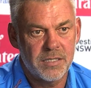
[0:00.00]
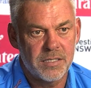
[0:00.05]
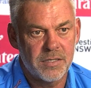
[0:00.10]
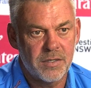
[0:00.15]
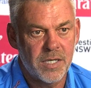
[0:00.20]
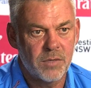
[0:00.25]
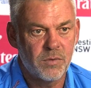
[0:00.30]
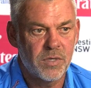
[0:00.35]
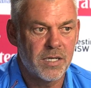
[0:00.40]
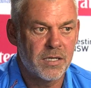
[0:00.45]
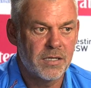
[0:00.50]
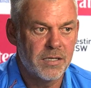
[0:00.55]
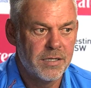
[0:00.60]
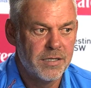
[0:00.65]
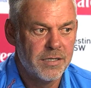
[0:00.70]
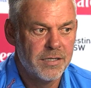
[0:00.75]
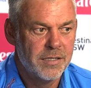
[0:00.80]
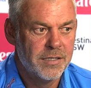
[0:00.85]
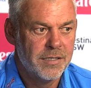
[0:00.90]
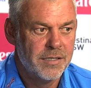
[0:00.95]
So I want
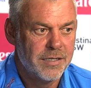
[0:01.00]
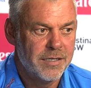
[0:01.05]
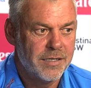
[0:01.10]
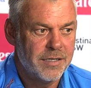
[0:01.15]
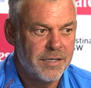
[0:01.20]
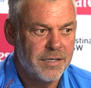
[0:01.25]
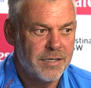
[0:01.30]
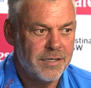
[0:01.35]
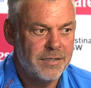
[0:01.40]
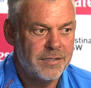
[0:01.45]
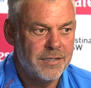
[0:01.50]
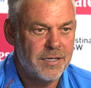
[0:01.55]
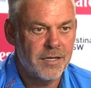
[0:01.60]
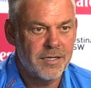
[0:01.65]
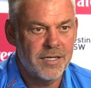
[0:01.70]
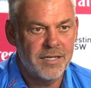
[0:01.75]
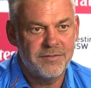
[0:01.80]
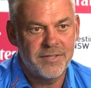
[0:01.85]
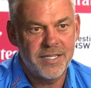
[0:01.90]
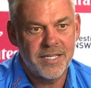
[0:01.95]
to
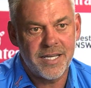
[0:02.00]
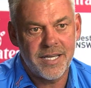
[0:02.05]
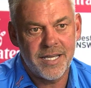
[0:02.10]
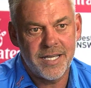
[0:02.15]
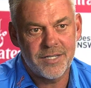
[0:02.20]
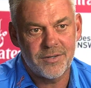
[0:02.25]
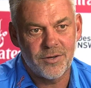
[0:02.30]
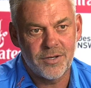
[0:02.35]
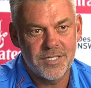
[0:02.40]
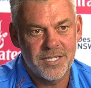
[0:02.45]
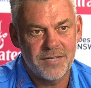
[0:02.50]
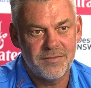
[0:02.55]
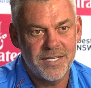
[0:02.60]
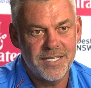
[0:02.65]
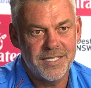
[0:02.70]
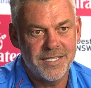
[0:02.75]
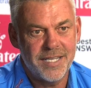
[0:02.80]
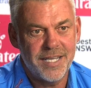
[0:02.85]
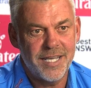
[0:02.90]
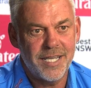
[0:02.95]
dot every I, cross every
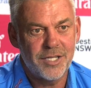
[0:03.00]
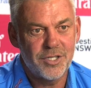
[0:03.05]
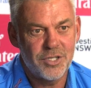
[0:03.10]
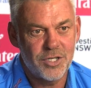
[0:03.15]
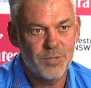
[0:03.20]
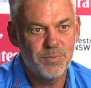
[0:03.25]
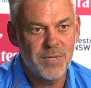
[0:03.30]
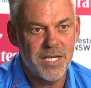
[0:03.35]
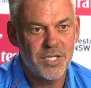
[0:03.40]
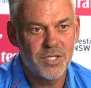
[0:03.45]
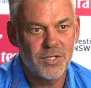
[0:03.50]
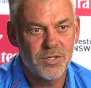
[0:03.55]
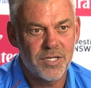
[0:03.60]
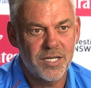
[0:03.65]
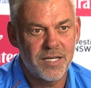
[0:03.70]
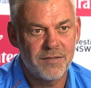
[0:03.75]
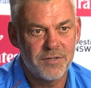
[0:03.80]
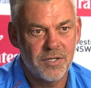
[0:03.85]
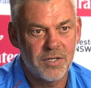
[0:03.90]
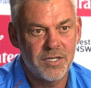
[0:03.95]
T, and just make sure
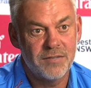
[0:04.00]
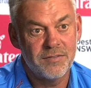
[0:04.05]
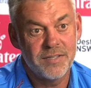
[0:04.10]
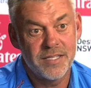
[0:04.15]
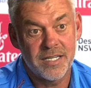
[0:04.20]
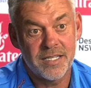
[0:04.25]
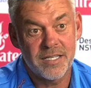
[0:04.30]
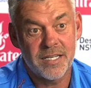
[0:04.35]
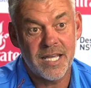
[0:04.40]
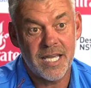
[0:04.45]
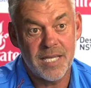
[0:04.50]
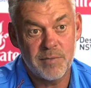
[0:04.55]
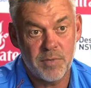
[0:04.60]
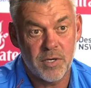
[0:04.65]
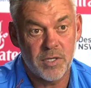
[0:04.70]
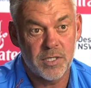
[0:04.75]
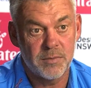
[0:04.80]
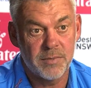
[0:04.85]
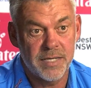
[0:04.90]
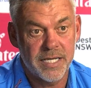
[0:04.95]
that I've done everything that I
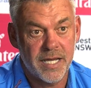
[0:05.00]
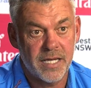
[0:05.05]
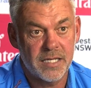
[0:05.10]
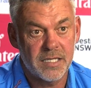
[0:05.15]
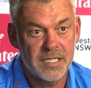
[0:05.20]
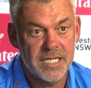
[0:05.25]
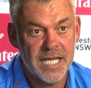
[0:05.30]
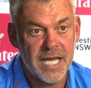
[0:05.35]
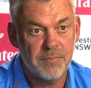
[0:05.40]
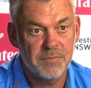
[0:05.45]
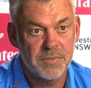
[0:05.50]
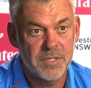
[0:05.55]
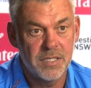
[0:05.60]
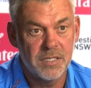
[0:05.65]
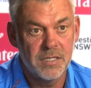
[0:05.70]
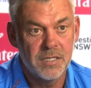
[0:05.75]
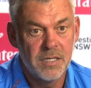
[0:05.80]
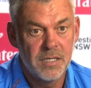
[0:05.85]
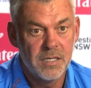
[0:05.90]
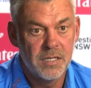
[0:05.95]
possibly can as
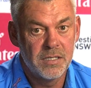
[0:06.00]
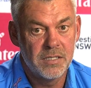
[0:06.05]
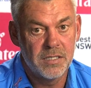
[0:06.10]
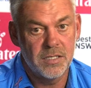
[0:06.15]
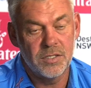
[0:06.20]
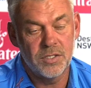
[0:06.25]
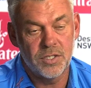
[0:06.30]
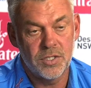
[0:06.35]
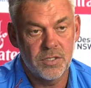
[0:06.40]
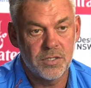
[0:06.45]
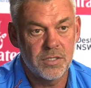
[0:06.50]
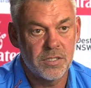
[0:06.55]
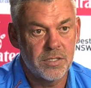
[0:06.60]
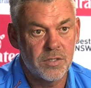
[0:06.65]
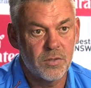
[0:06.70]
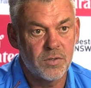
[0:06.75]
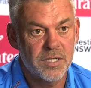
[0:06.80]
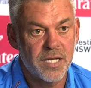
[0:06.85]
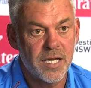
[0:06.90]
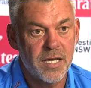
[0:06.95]
captain to ensure that
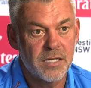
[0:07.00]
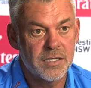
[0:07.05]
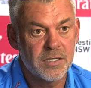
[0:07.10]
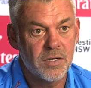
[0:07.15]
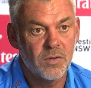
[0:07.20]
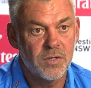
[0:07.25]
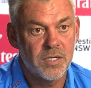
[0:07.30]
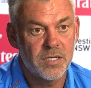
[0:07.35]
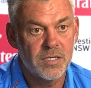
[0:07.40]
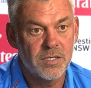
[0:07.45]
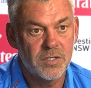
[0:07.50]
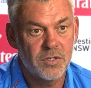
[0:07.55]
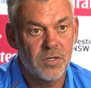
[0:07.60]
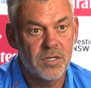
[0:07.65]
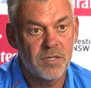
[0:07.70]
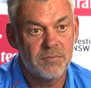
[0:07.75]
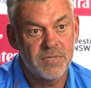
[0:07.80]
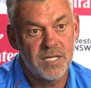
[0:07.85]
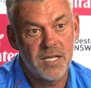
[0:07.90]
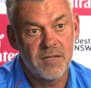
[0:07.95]
those guys go there and enjoy
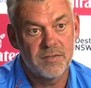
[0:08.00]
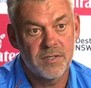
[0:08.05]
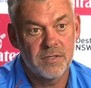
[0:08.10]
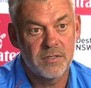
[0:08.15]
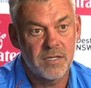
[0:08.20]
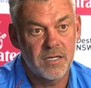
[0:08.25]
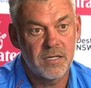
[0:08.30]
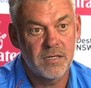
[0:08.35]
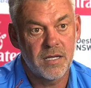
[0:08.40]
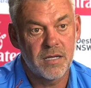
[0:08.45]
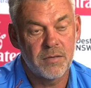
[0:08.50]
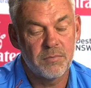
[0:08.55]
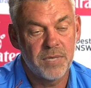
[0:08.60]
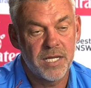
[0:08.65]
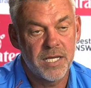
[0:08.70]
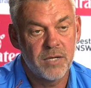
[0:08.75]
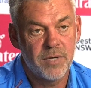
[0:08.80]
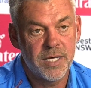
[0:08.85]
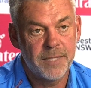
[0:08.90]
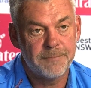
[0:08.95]
themselves and
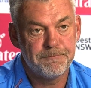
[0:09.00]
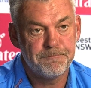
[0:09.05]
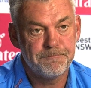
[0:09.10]
play well.